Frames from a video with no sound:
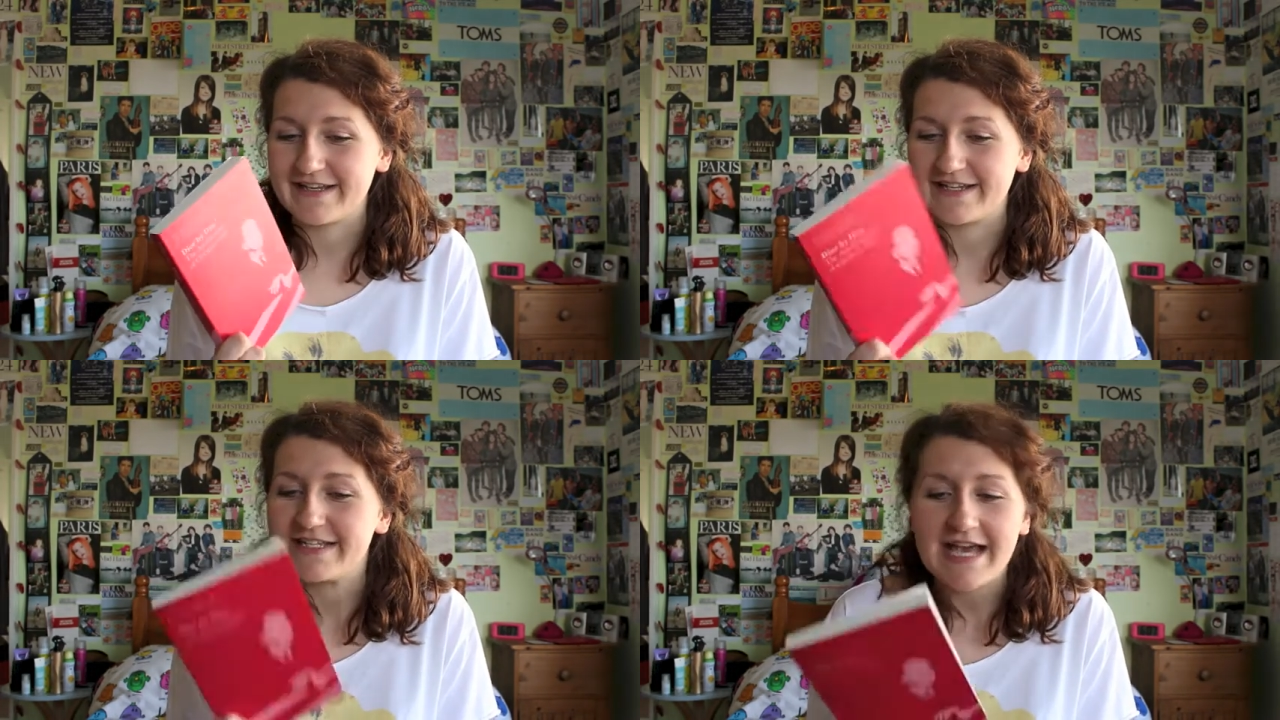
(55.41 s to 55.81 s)

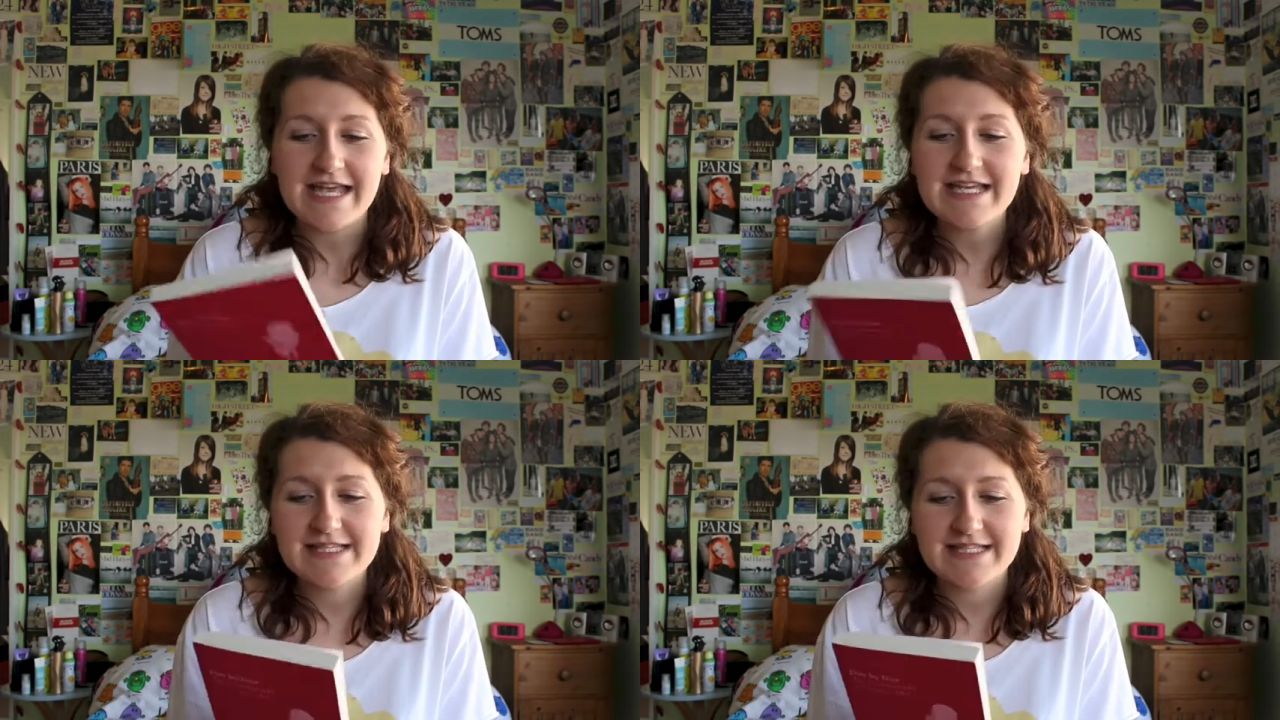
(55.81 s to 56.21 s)

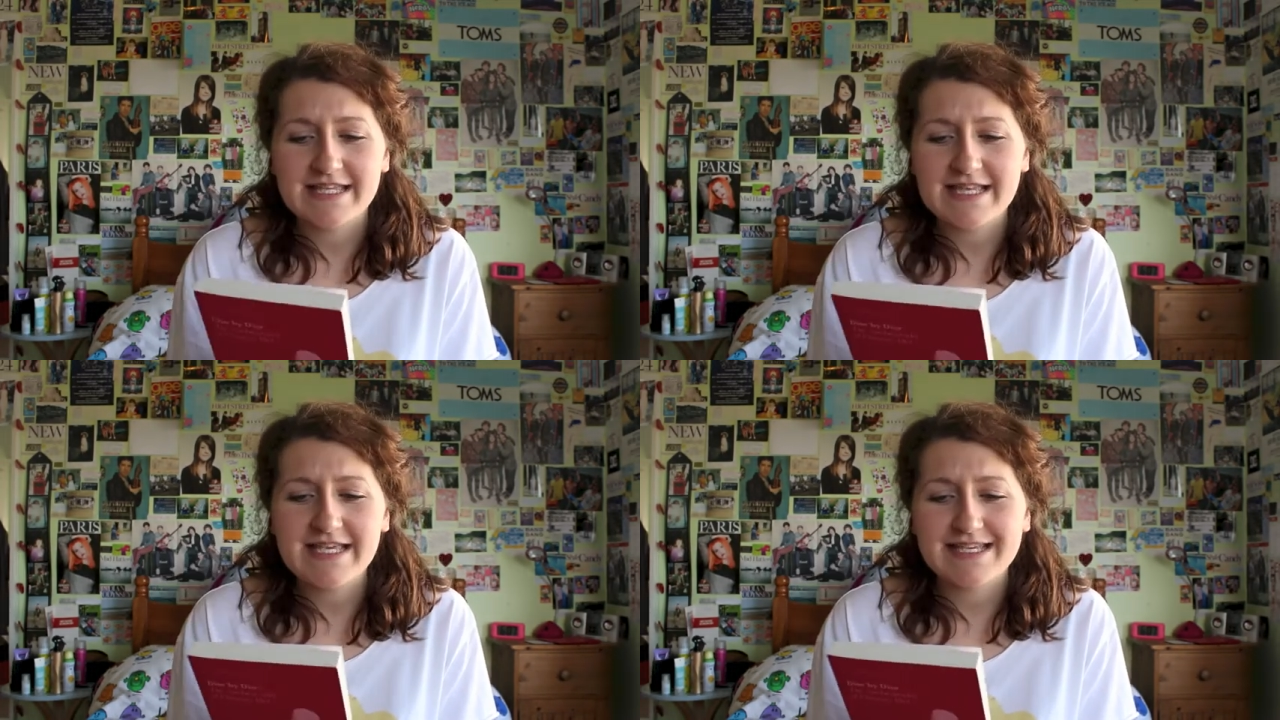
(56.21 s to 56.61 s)
contains.
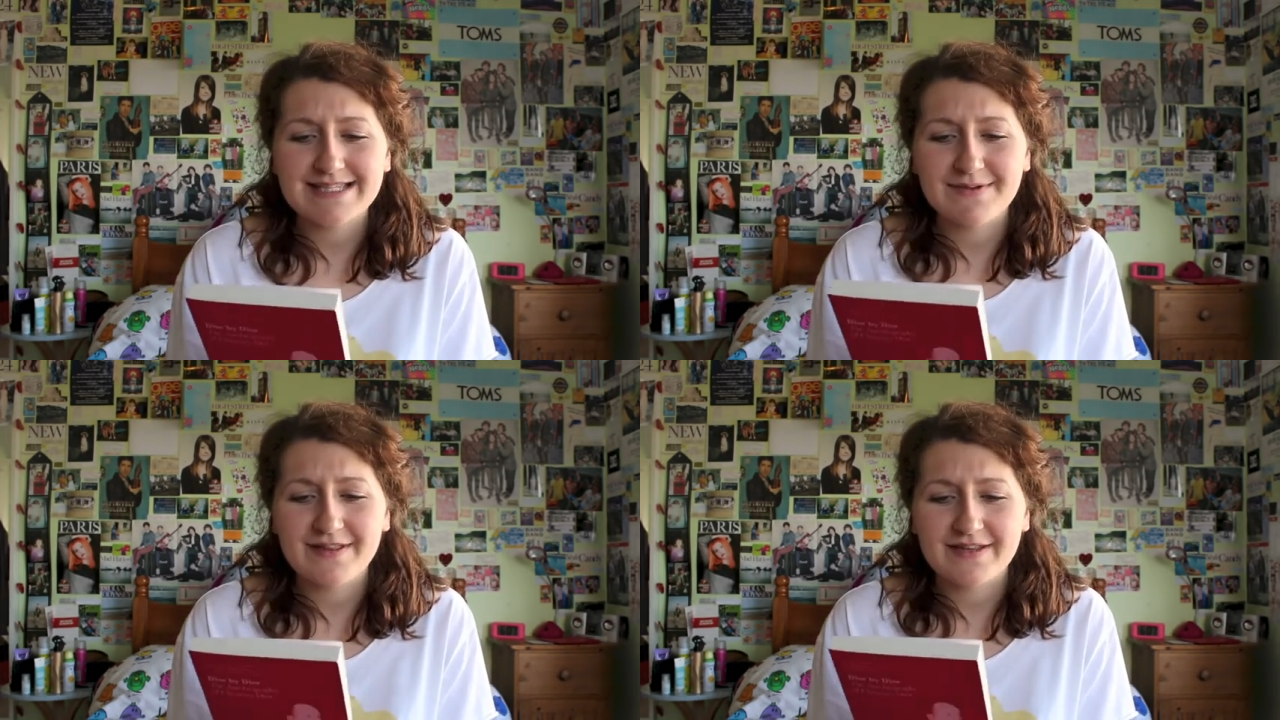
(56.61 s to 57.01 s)
I think
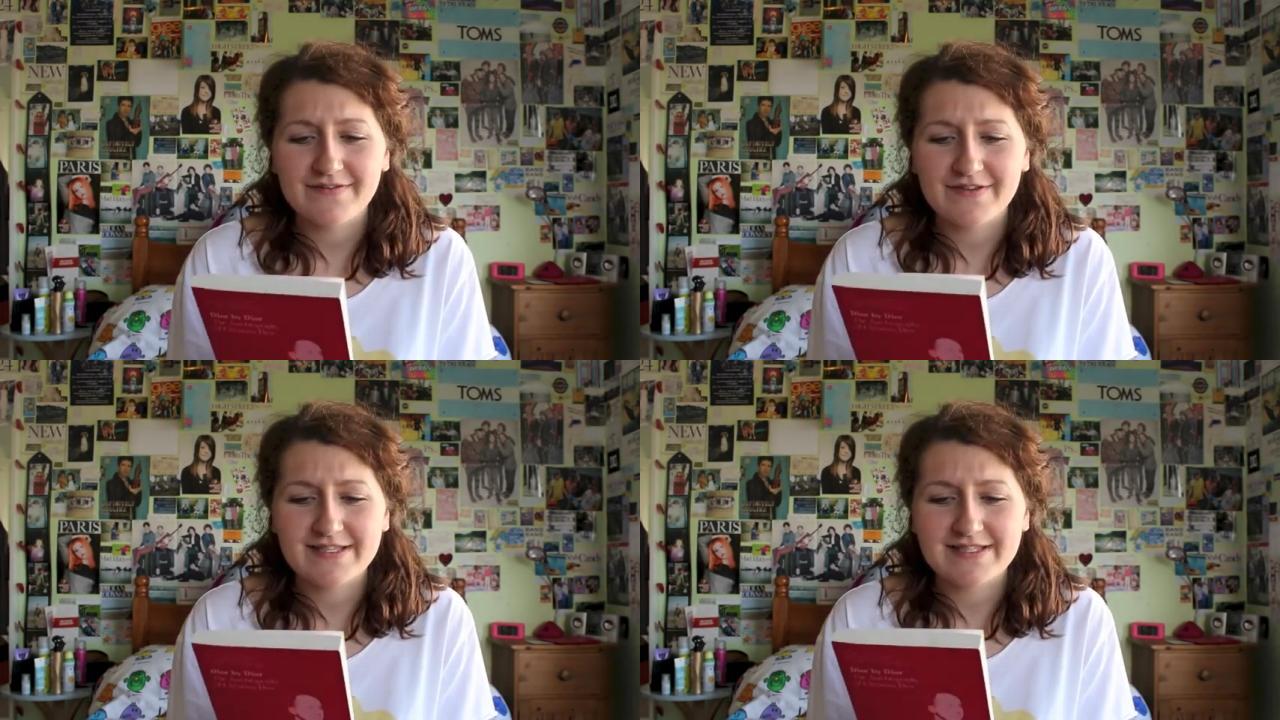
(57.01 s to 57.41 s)
it's about like
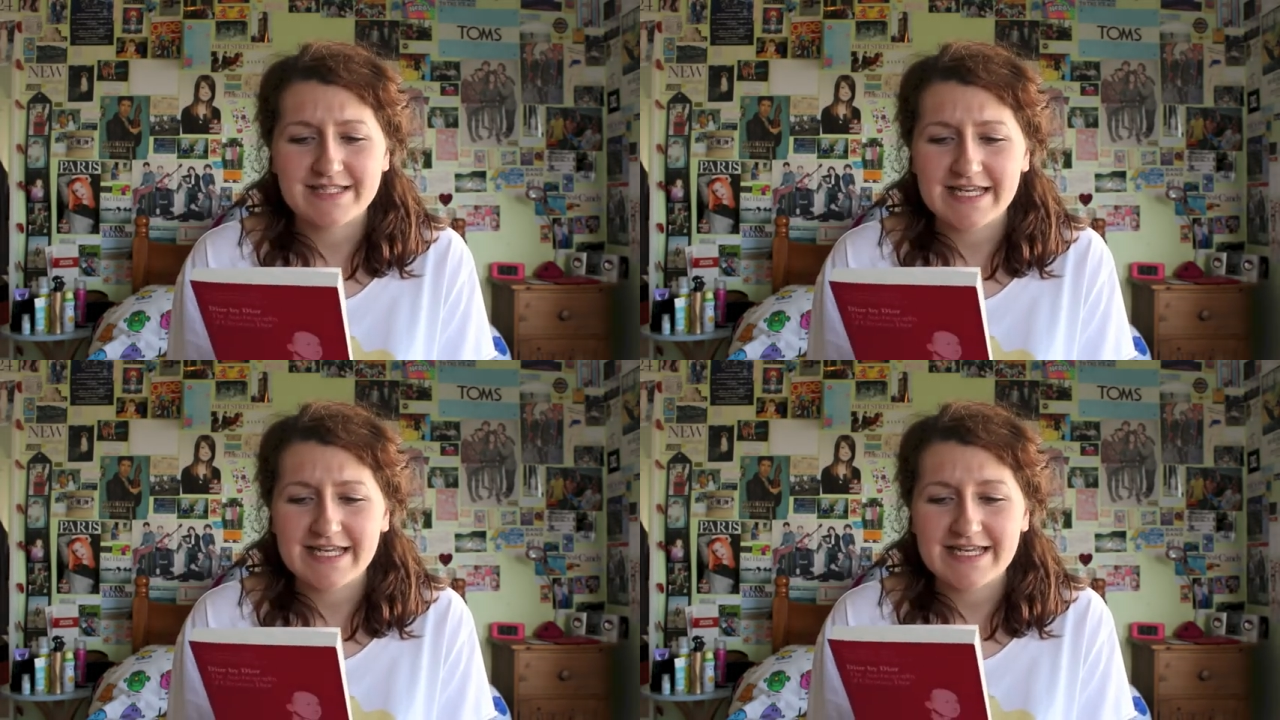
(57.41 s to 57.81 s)
the first
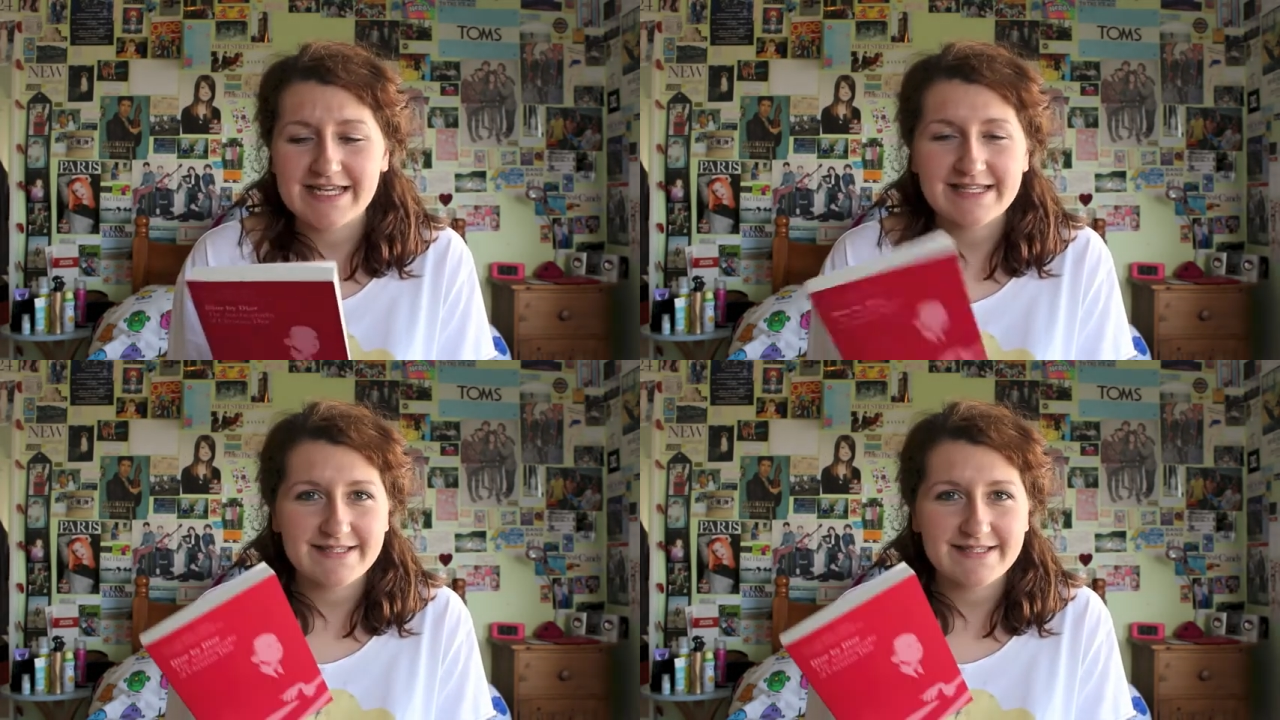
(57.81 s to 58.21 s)
9
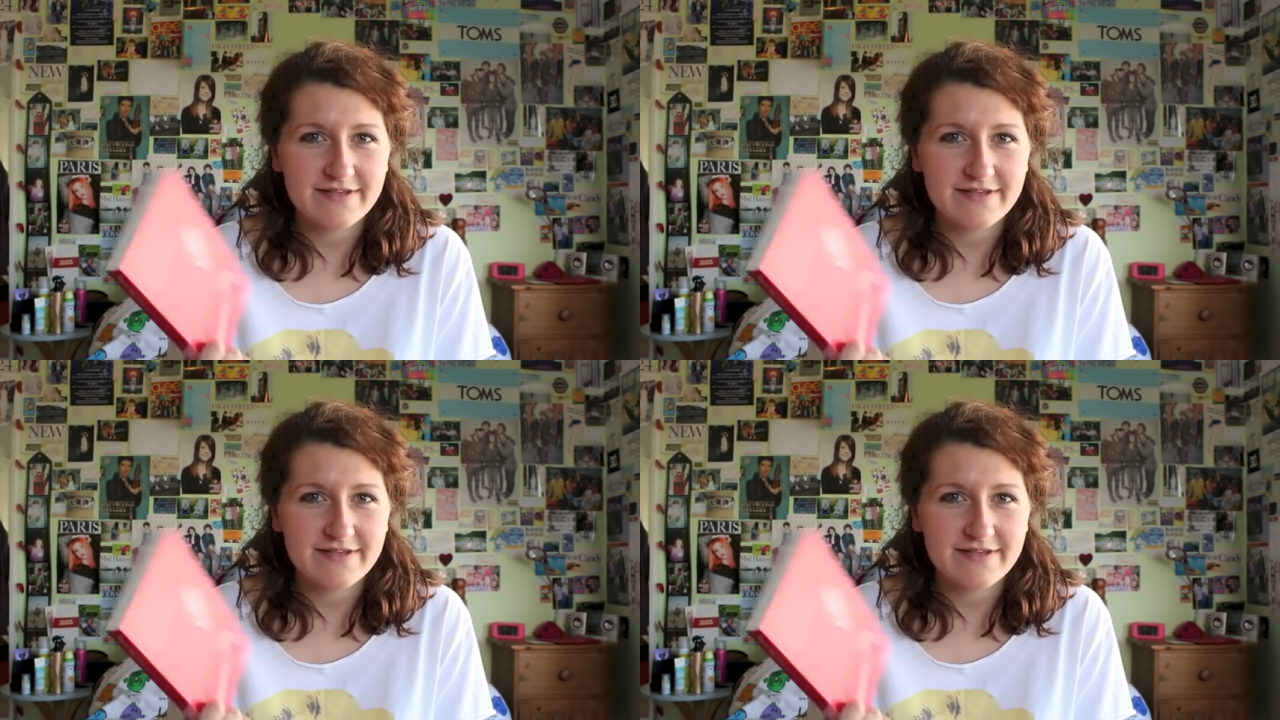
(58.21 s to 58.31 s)
years